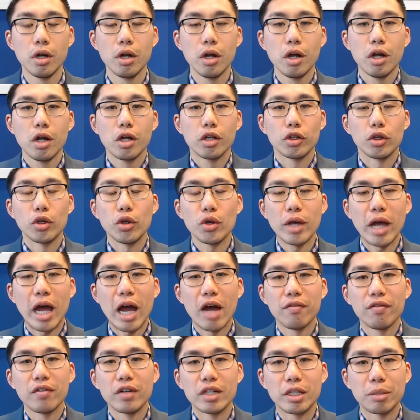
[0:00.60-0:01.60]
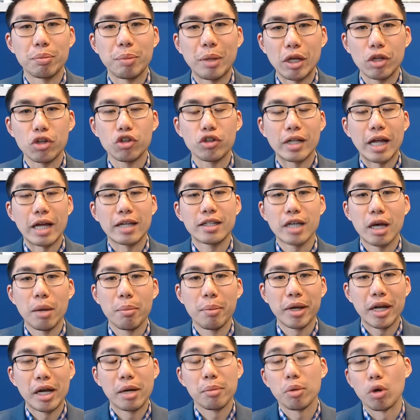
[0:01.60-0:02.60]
Do you have a speech that's coming up or a